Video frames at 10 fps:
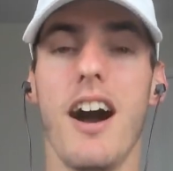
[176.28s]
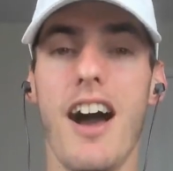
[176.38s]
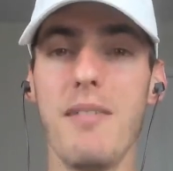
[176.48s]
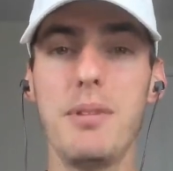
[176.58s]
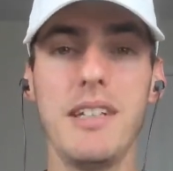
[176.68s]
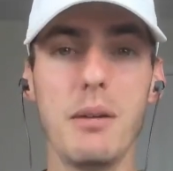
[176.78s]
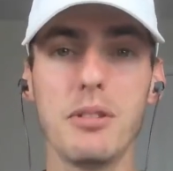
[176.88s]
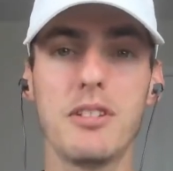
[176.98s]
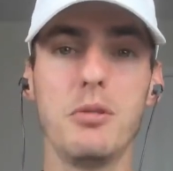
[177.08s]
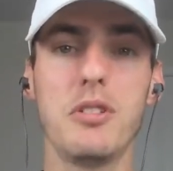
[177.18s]
I've been
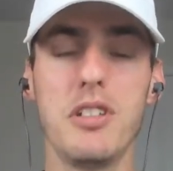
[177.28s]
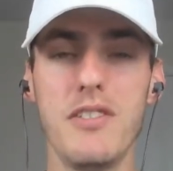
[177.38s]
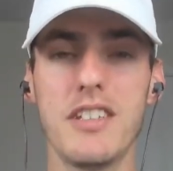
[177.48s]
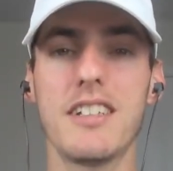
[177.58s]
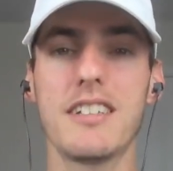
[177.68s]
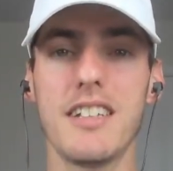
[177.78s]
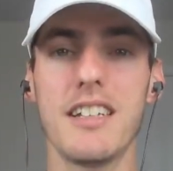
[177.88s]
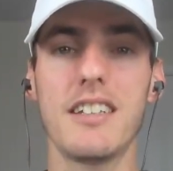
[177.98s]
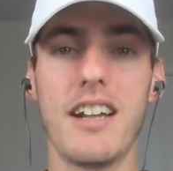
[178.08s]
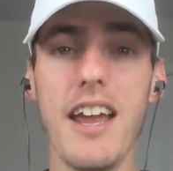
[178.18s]
able to achieve the
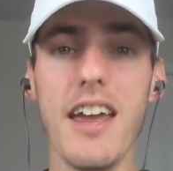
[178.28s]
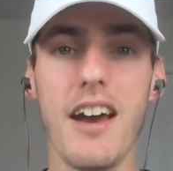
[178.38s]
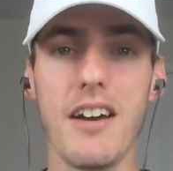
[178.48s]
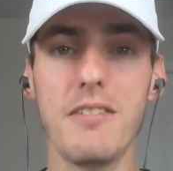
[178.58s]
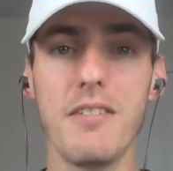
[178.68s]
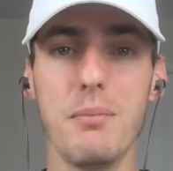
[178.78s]
success that I have,